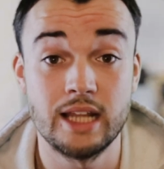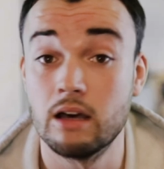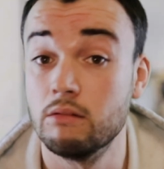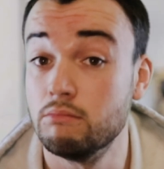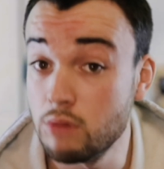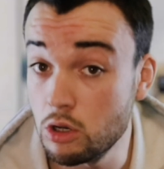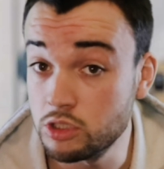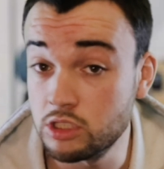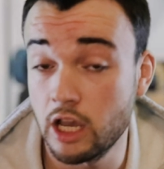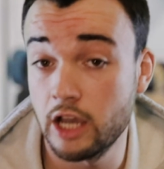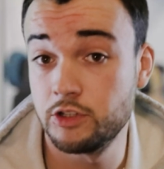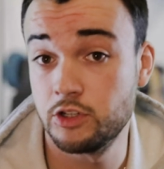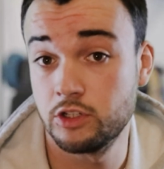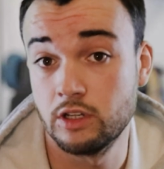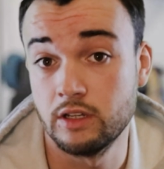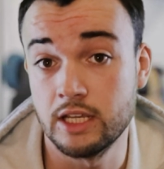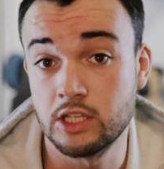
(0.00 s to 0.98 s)
Now, most
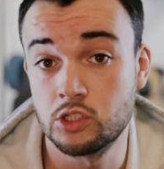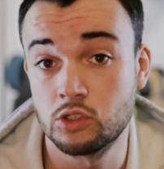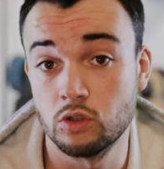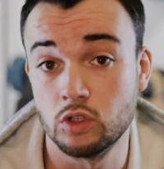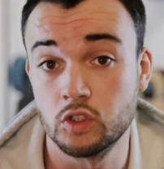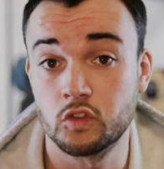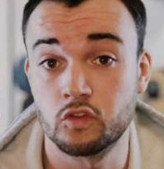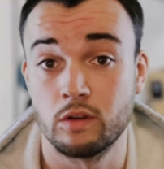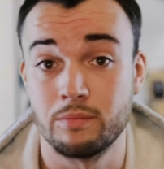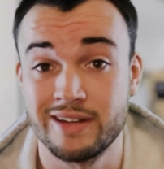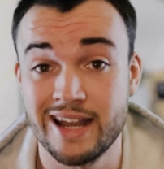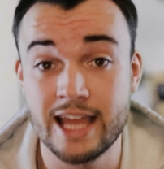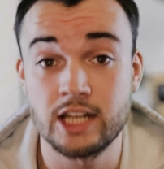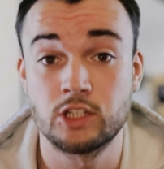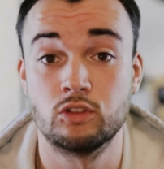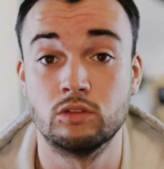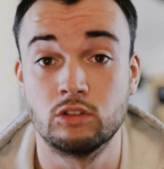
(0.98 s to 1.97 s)
hydrogen is sourced from
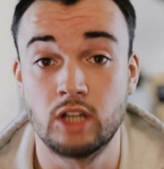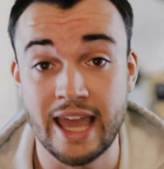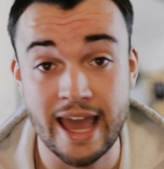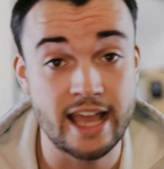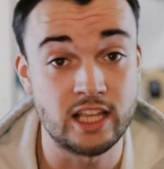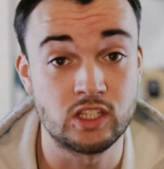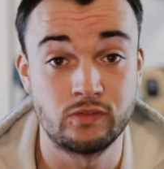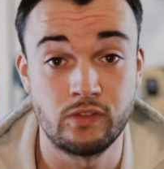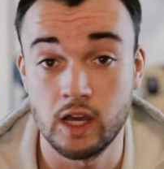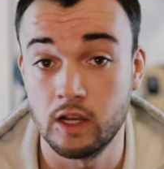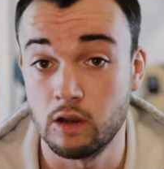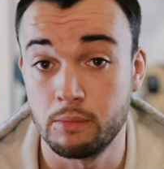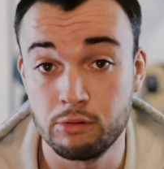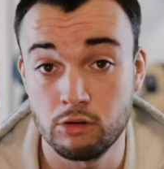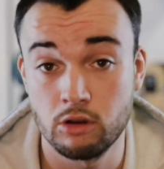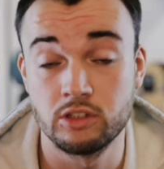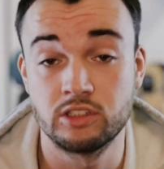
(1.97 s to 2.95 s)
natural gas via
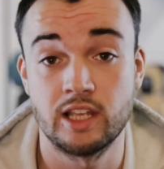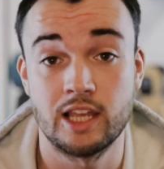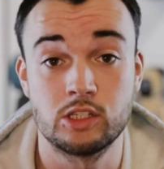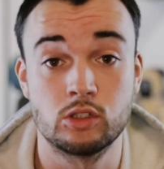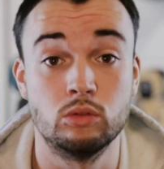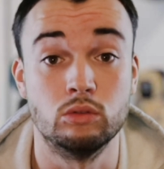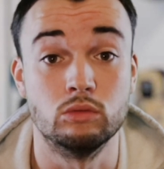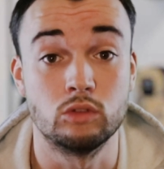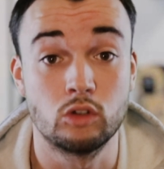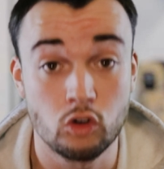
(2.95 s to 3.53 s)
a process called